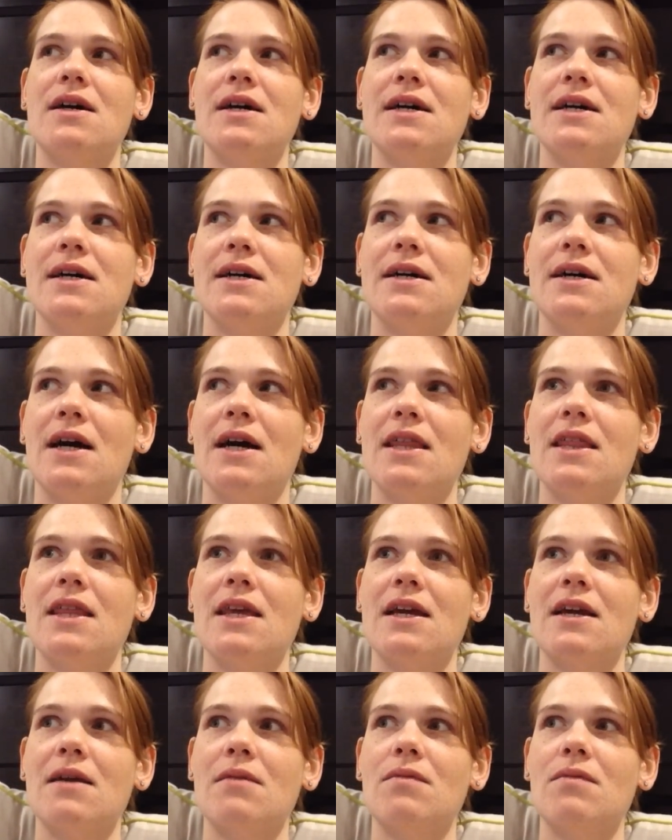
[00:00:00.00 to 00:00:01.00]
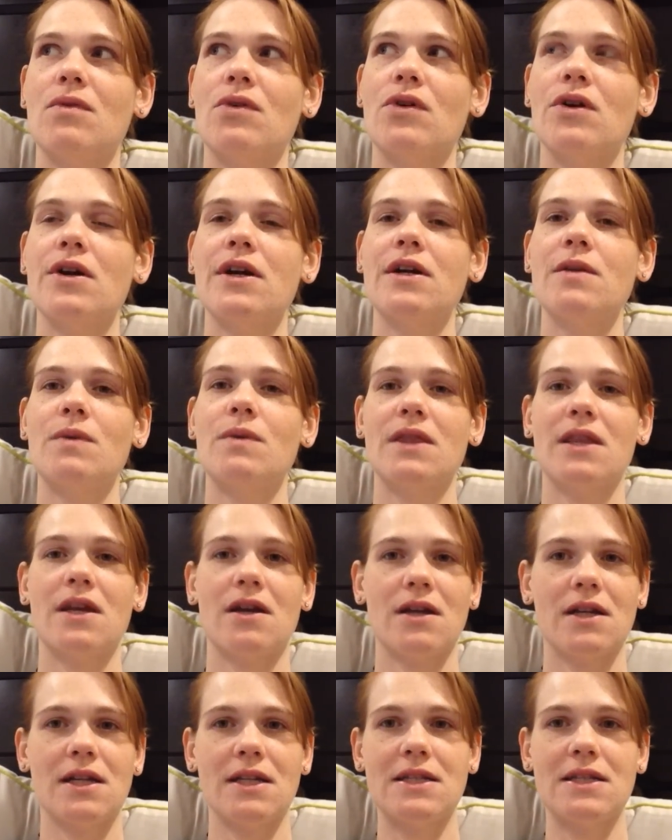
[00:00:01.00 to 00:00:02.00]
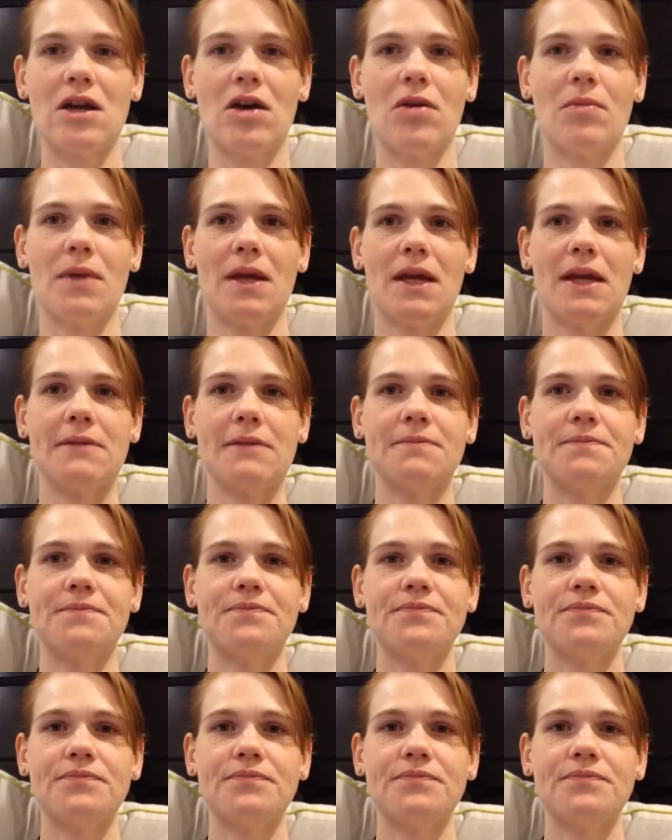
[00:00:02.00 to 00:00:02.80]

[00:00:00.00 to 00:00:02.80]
I think I'm worried what they're going to tell me